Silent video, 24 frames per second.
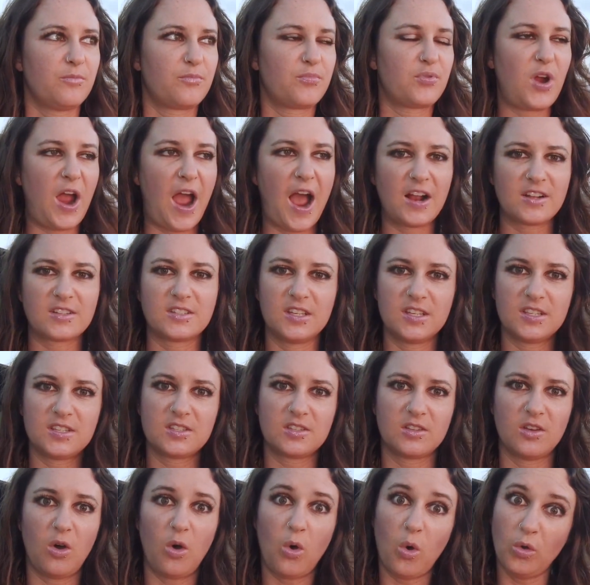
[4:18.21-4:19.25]

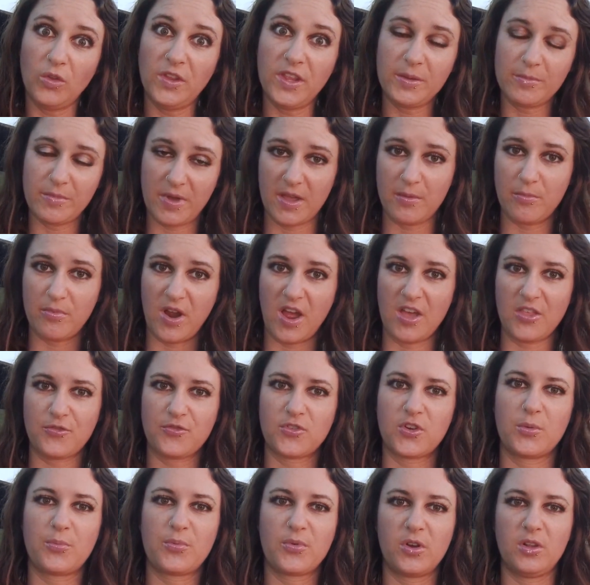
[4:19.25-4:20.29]
practice holding my breath
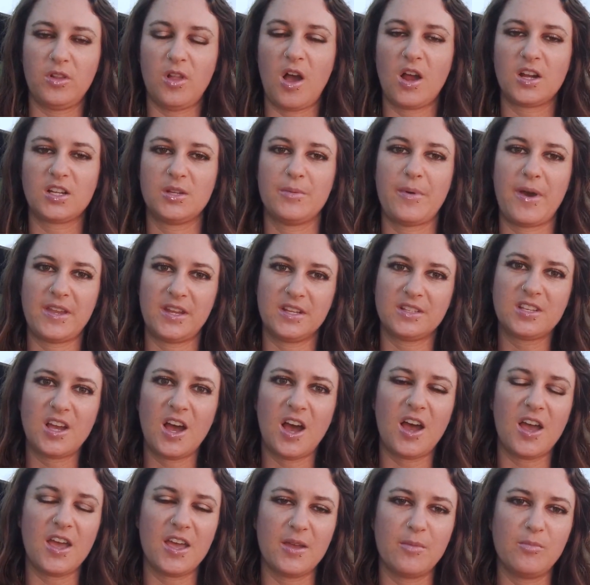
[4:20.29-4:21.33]
for a prolonged amount of
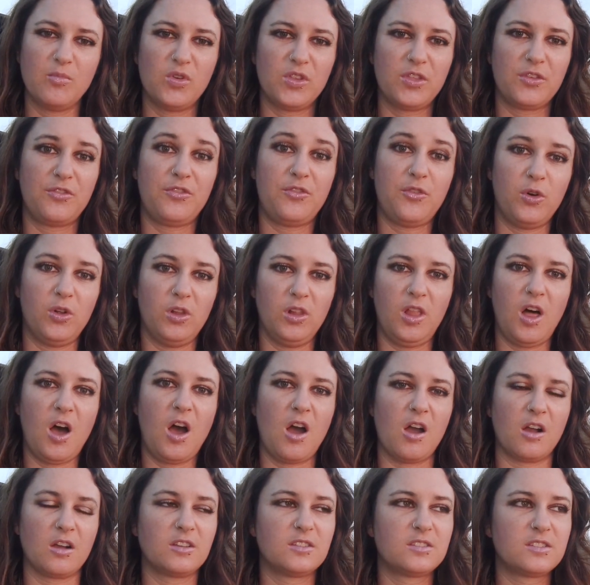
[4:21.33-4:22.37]
time with full
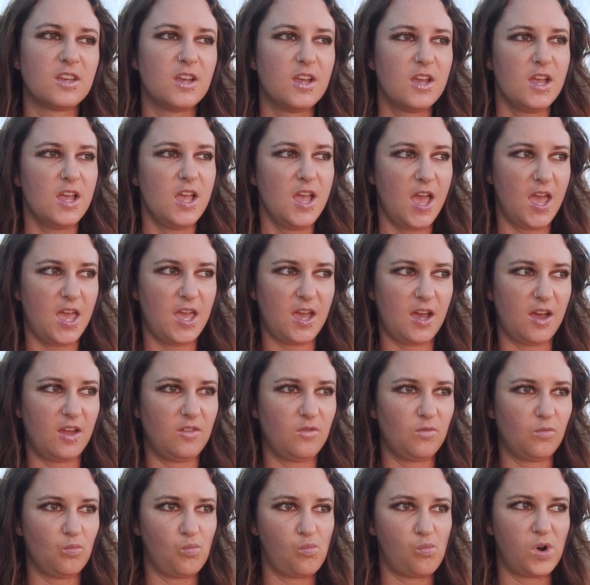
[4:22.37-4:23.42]
lungs.
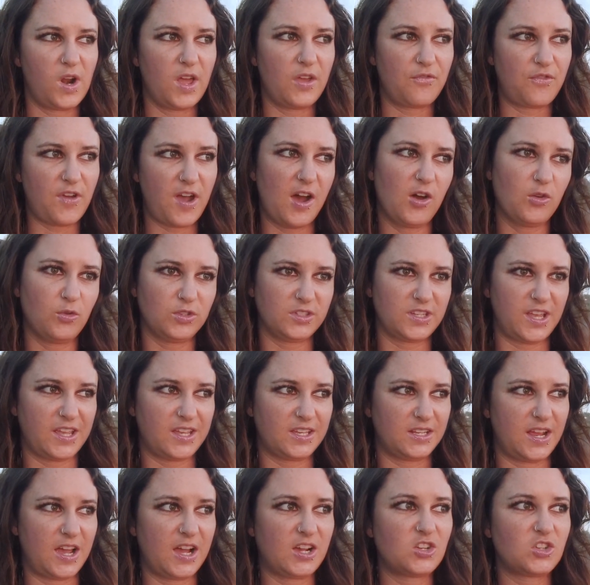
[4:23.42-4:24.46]
And what I found was I
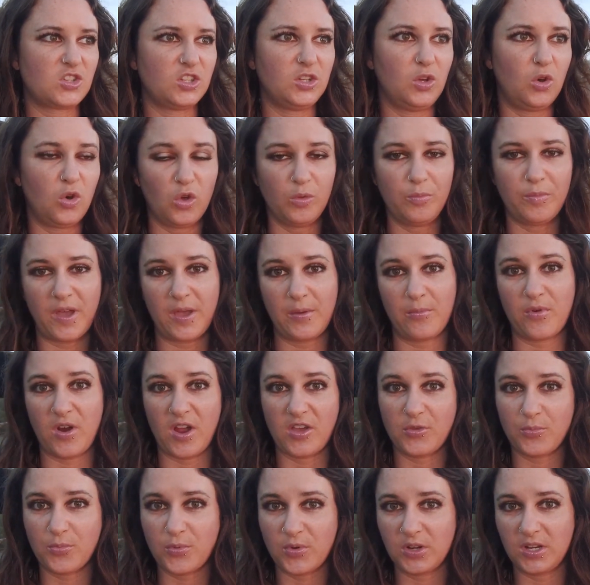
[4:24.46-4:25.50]
can actually hold my
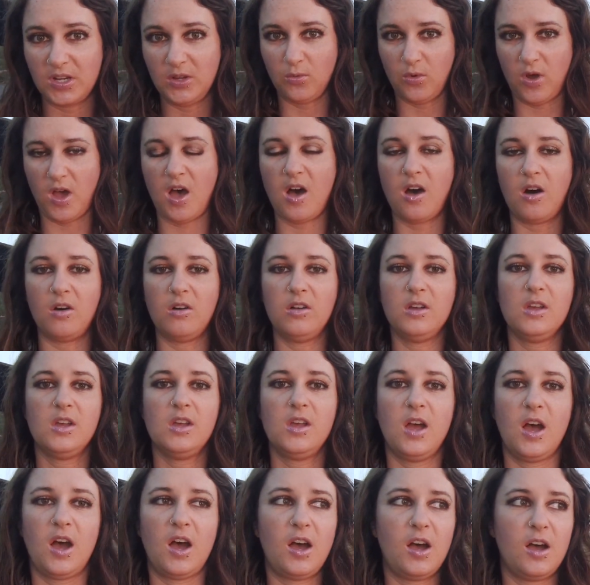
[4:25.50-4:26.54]
breath pretty well.
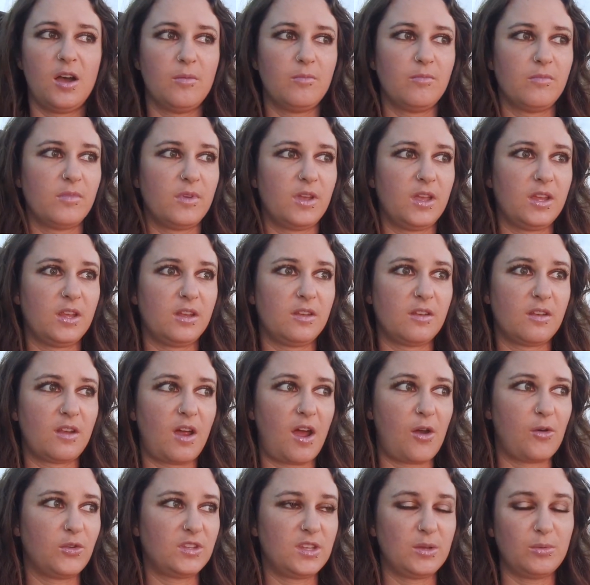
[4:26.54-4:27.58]
And
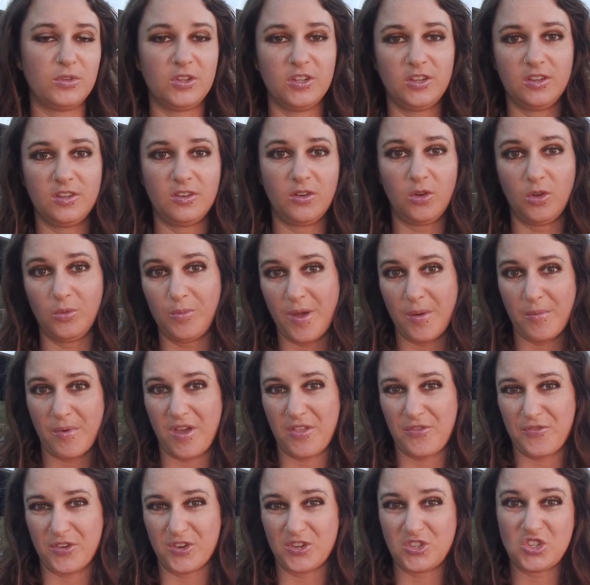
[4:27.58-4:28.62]
I was able to hold my
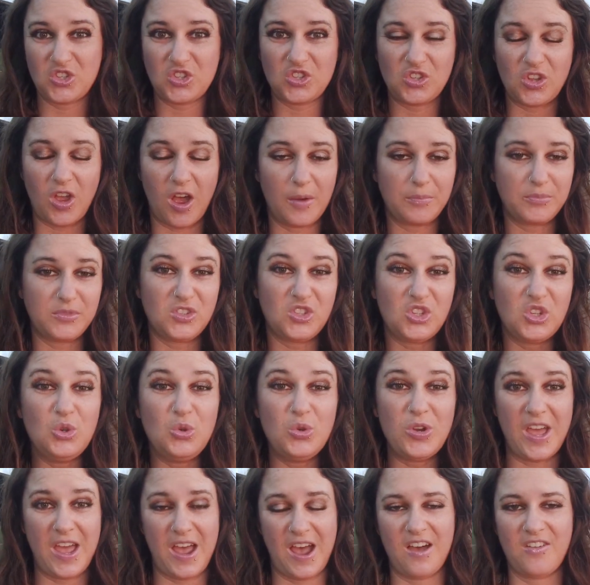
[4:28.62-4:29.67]
breath for up to
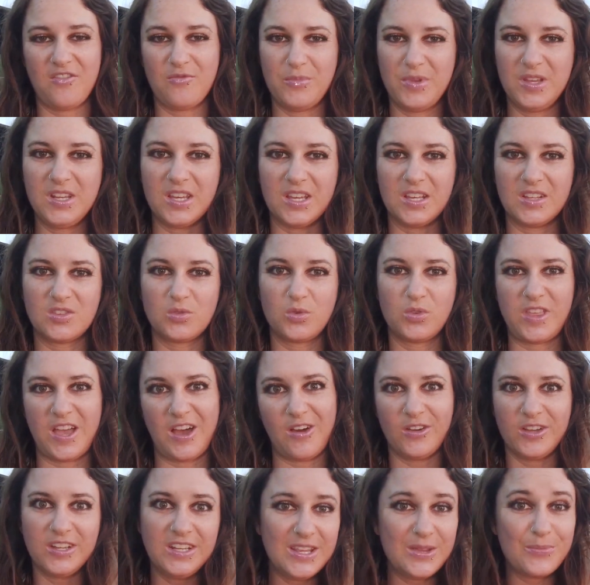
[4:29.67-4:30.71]
2.5 minutes
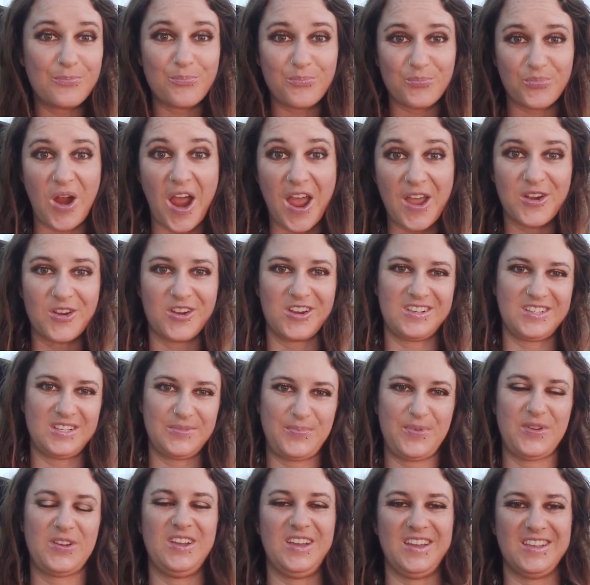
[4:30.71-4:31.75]
without any prior
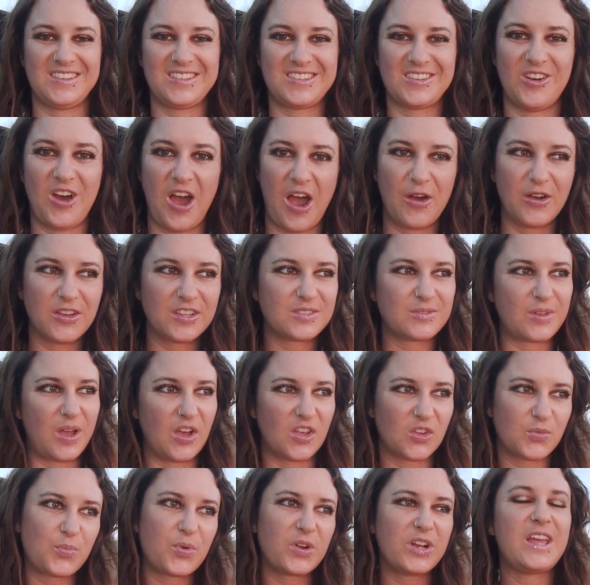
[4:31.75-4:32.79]
experience. So I
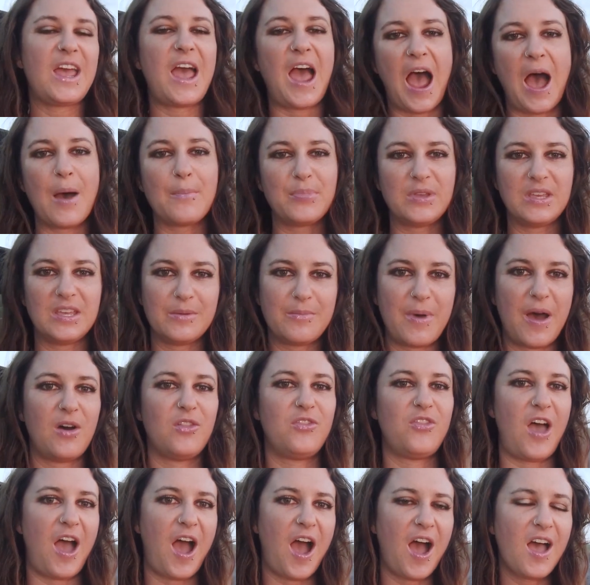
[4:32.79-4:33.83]
was pretty happy
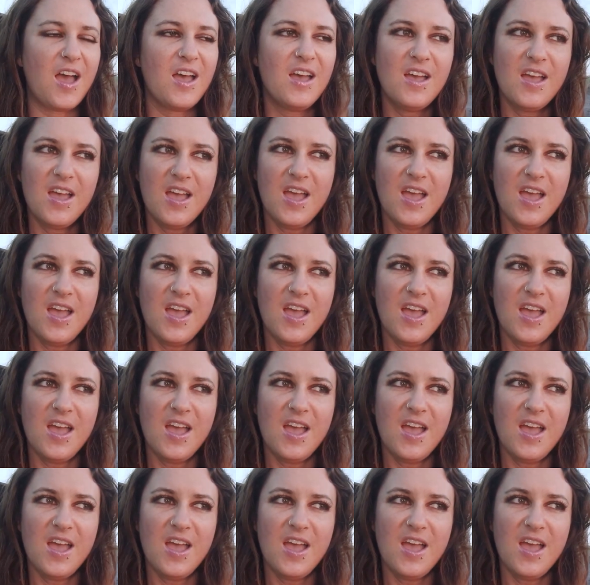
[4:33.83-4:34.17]
about that.